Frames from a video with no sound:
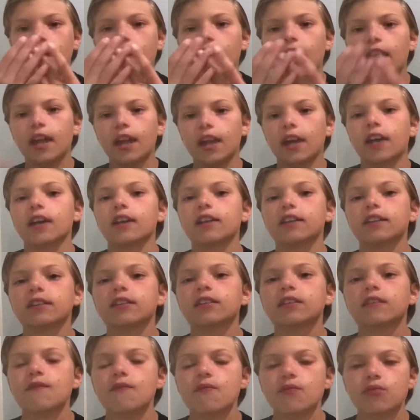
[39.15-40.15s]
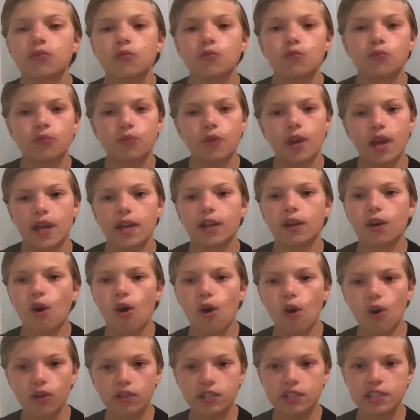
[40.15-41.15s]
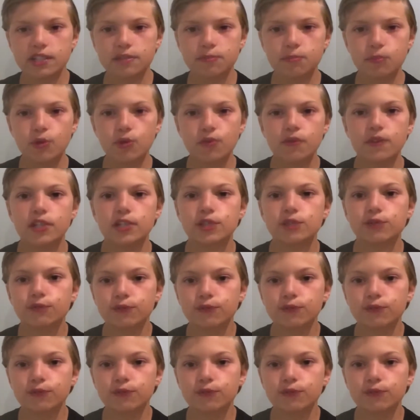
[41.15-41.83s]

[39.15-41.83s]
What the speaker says: and rank all these movies